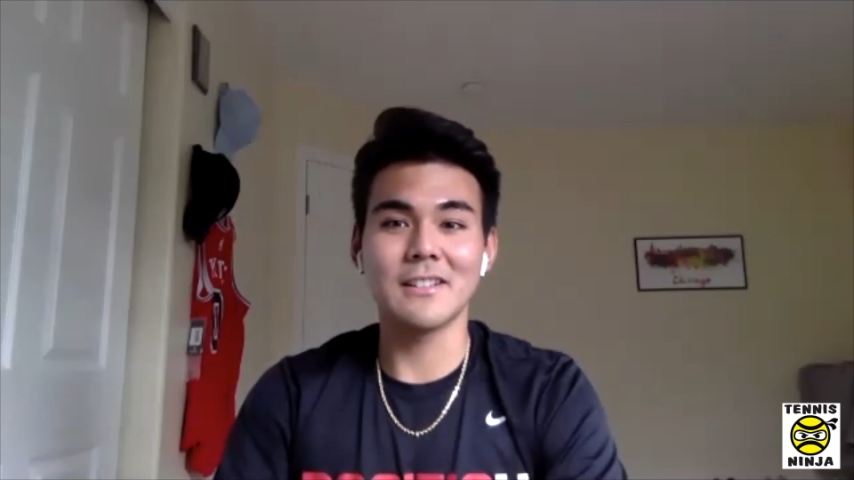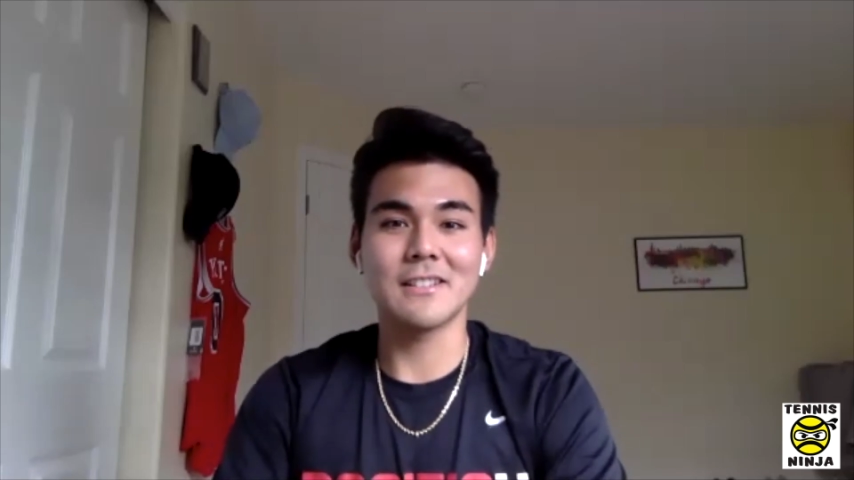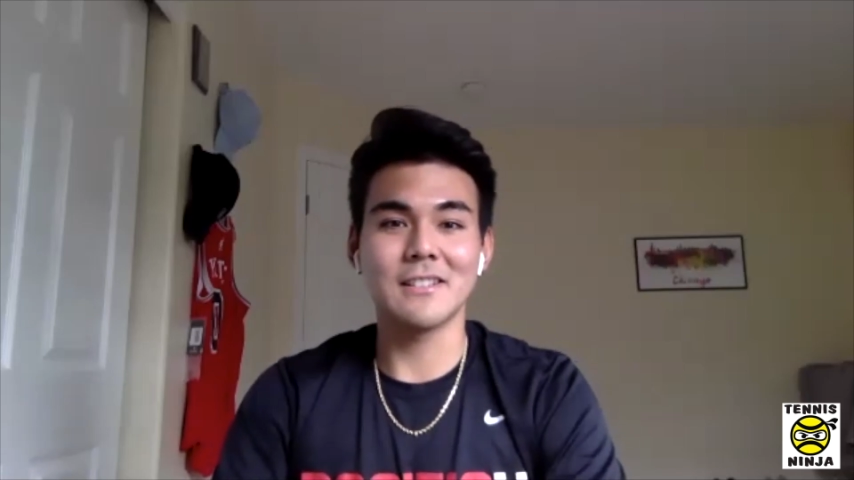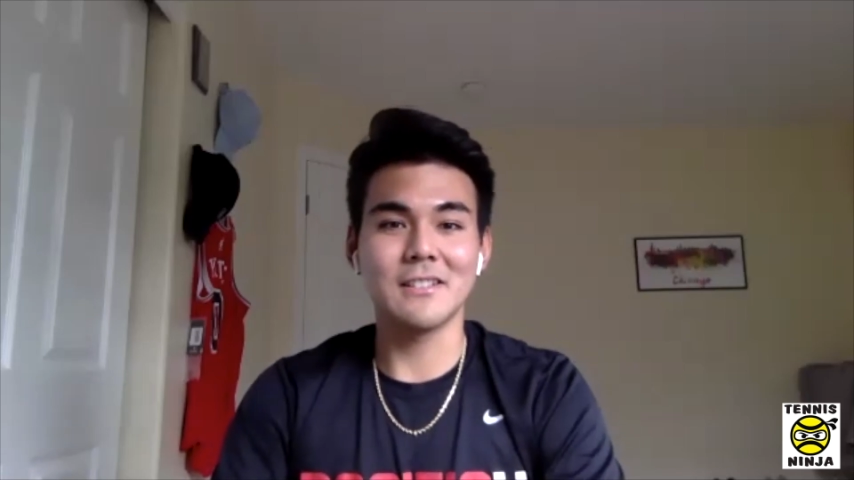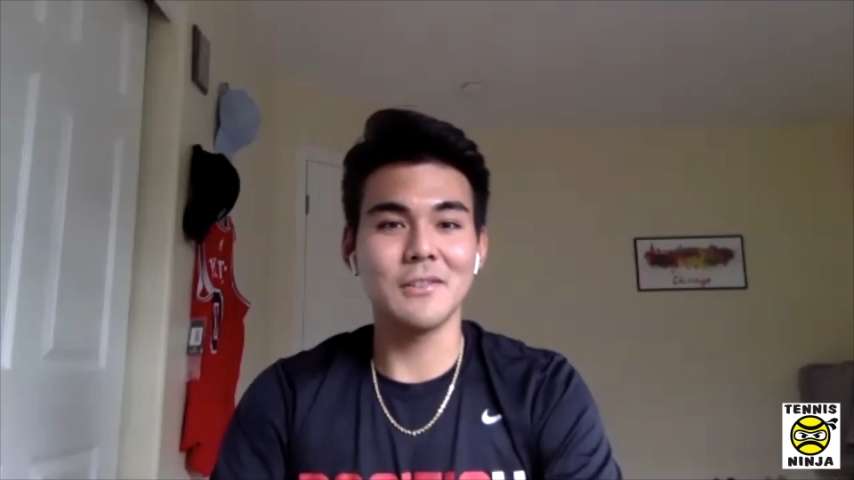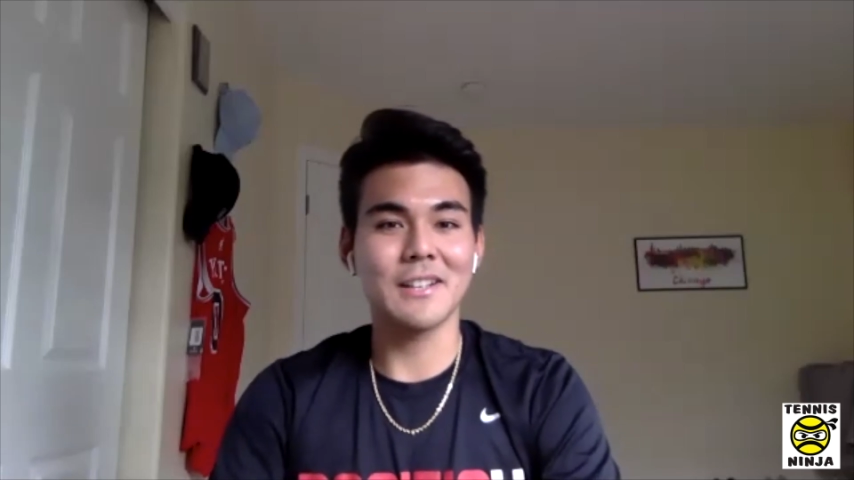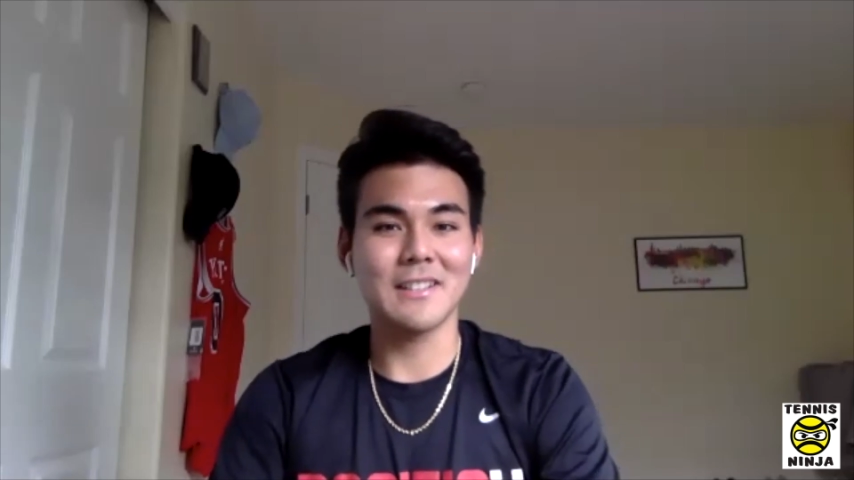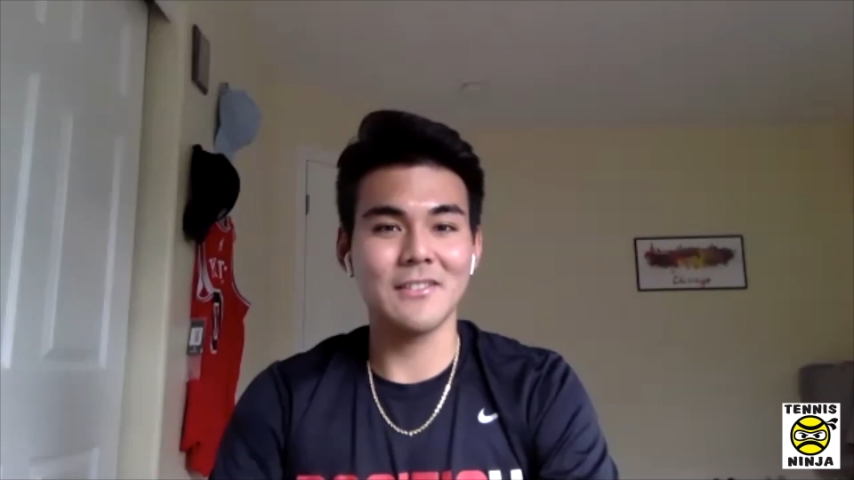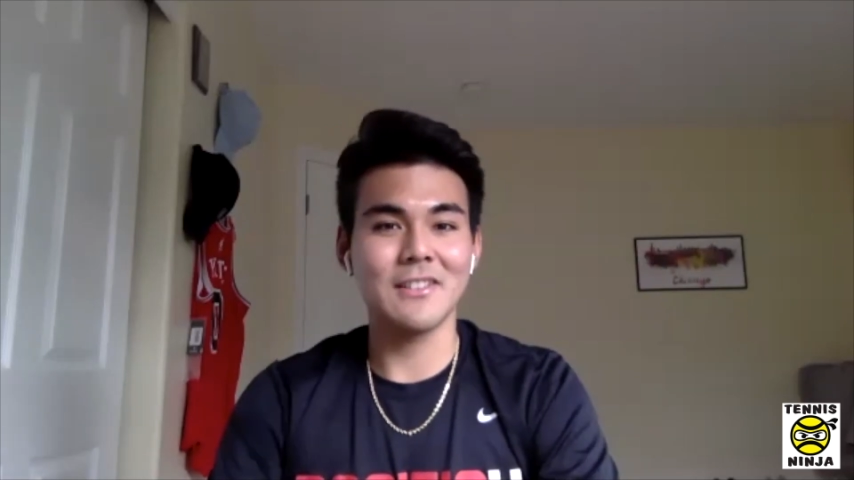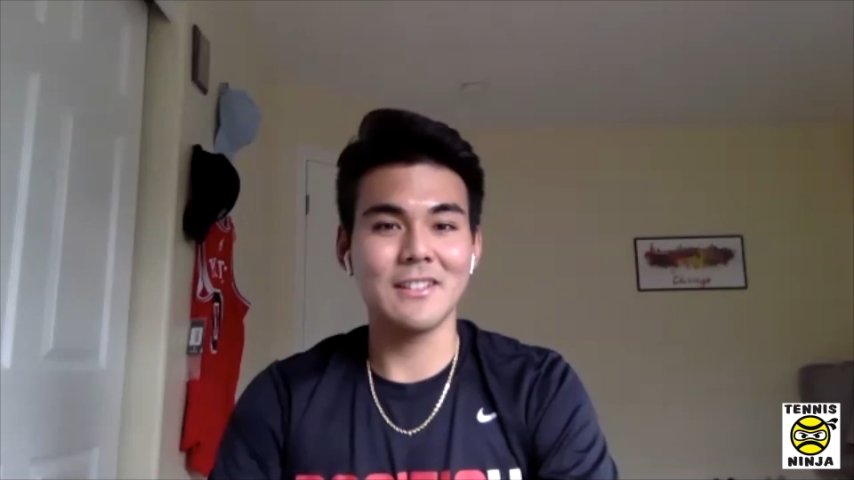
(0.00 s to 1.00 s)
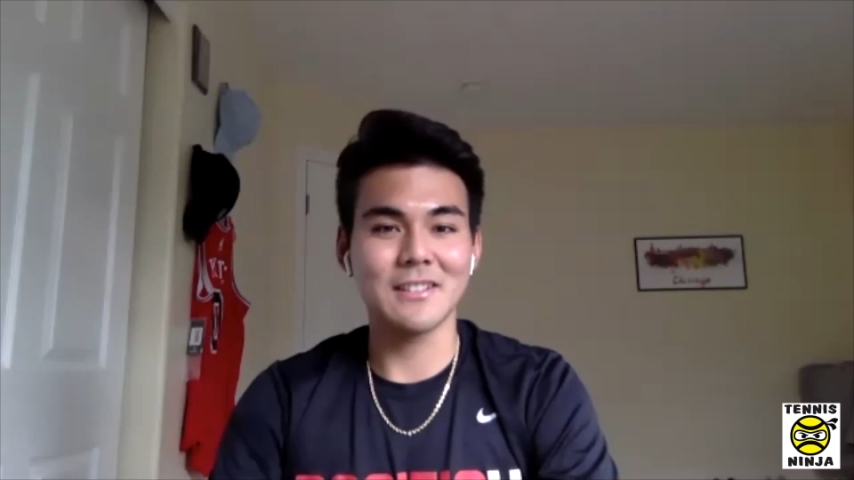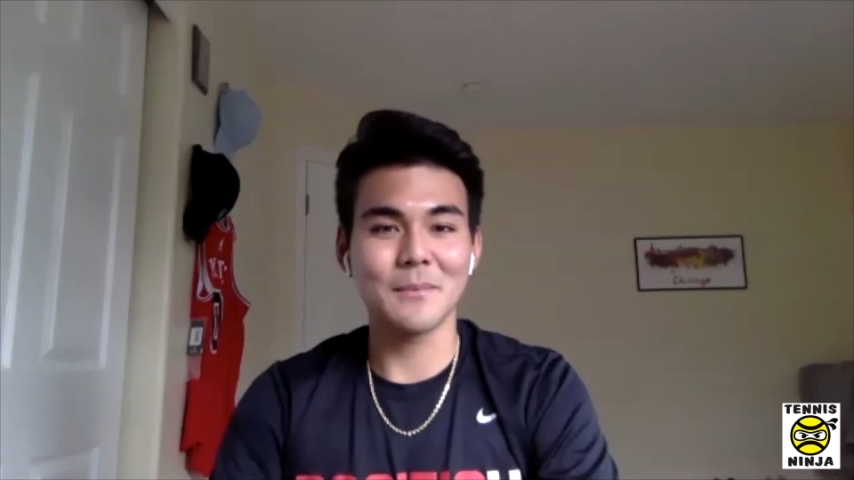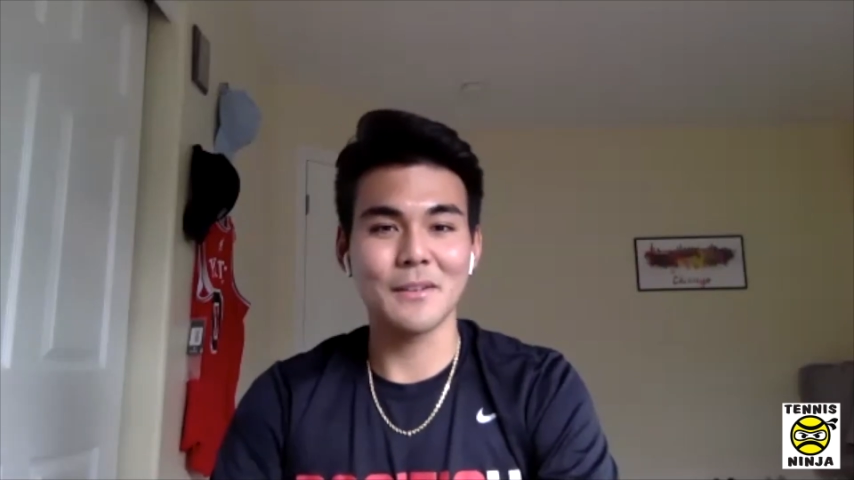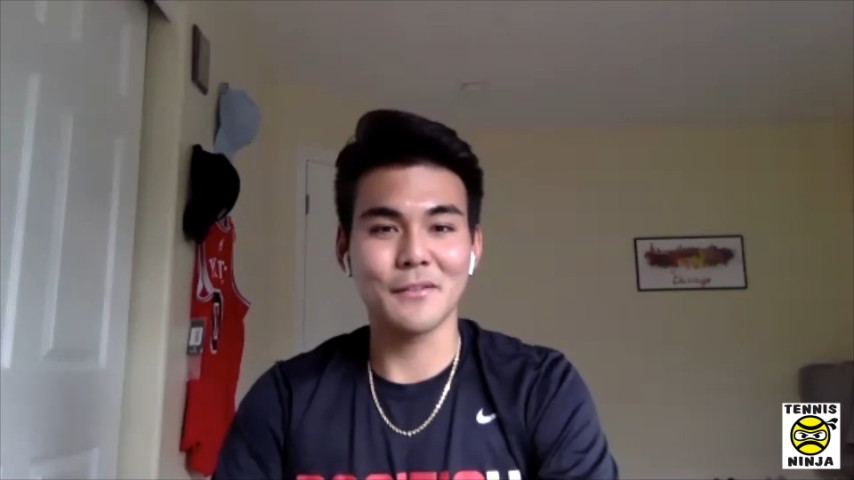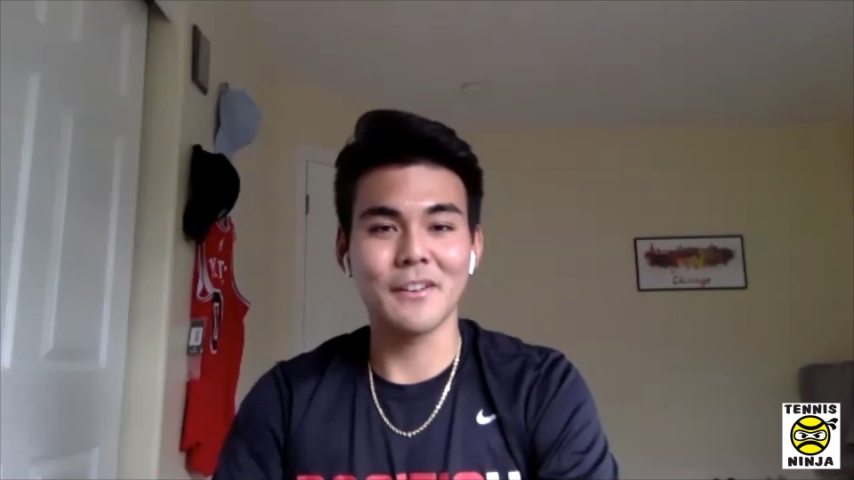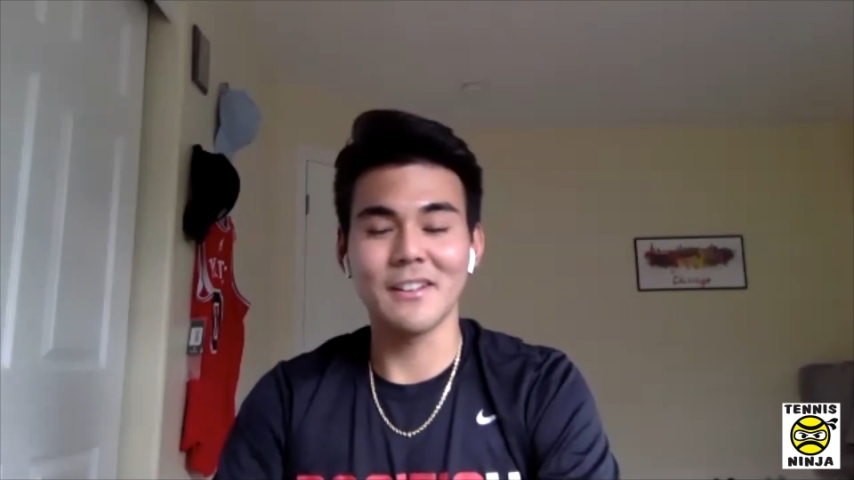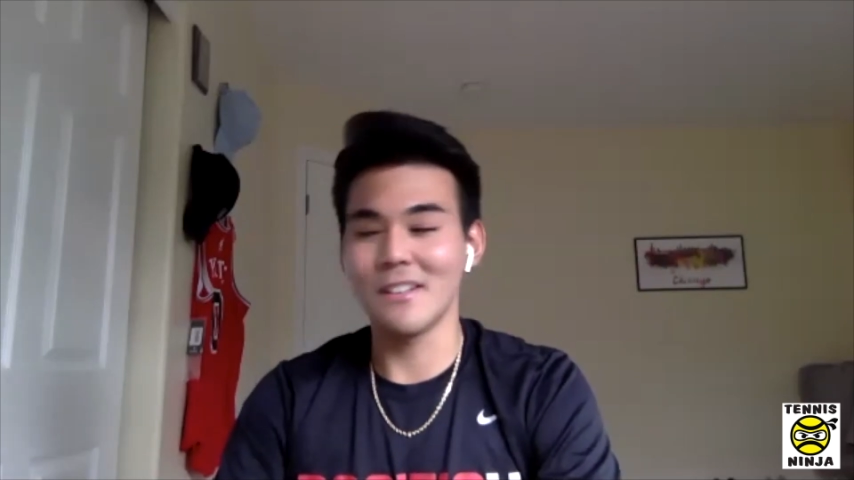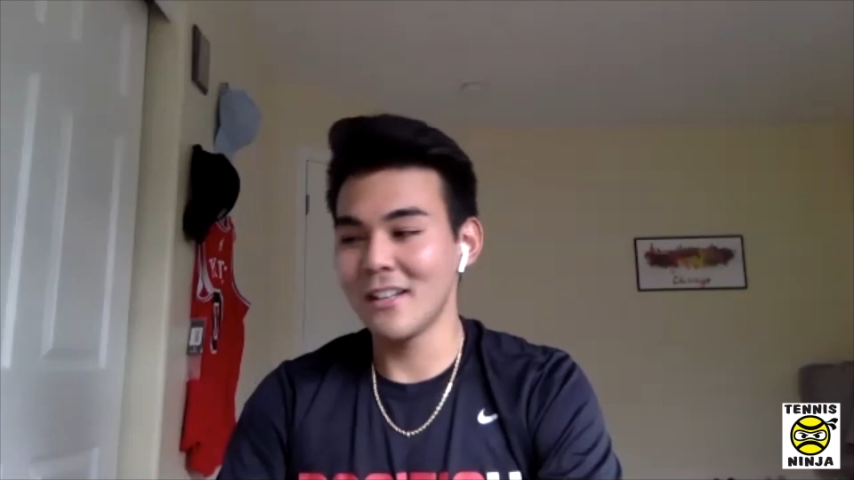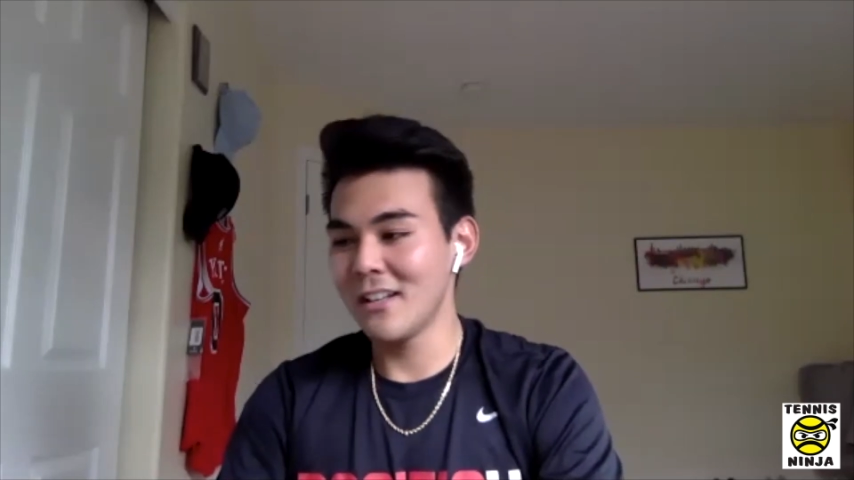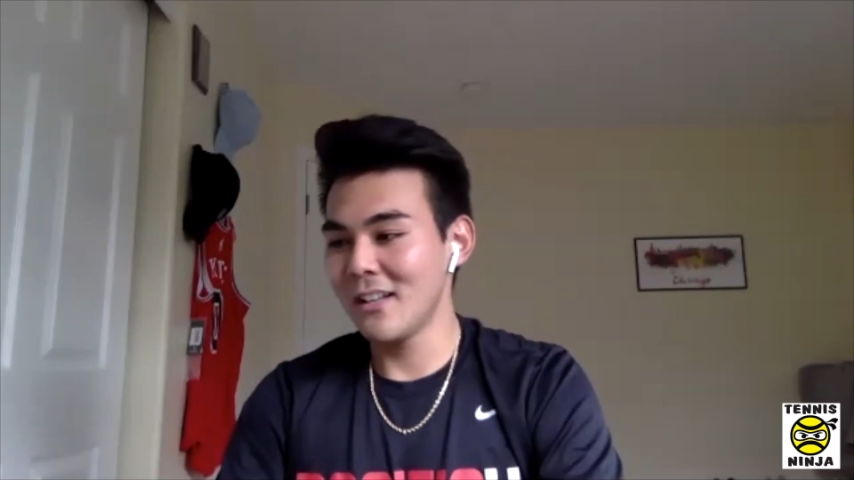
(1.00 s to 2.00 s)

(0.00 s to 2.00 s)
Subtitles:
It's a new activity. It's something fun.